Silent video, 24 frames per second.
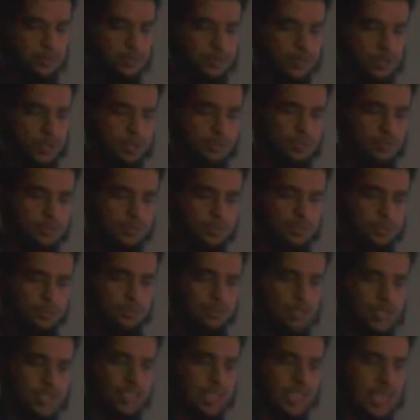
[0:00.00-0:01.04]
know
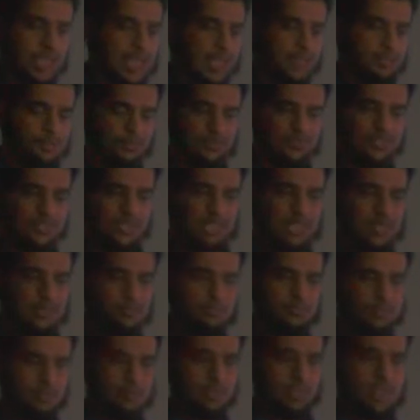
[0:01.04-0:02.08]
which kind of tree
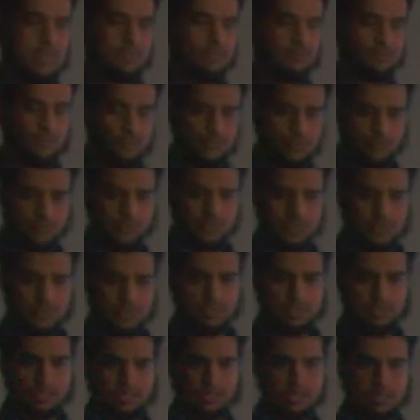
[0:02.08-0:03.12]
we have to use.
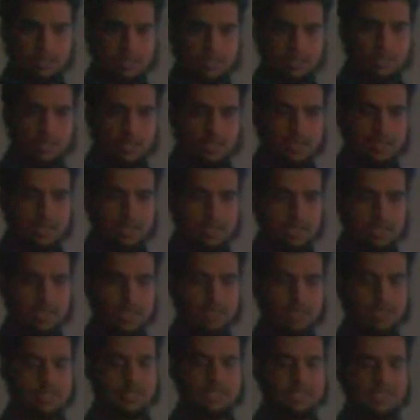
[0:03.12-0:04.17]

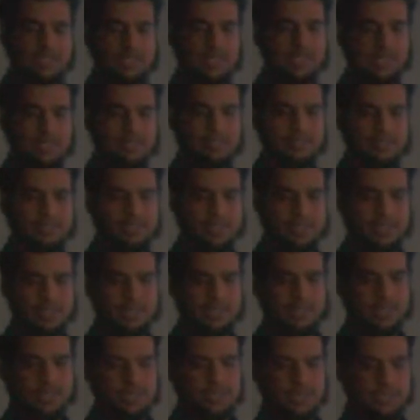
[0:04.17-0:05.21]
The second
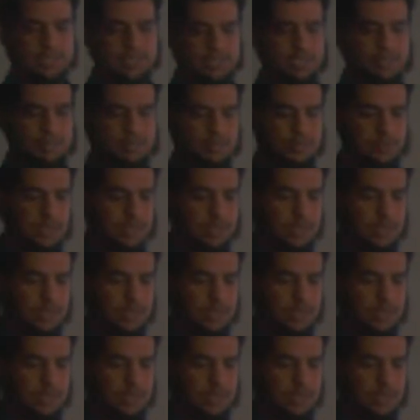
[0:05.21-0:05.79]
step,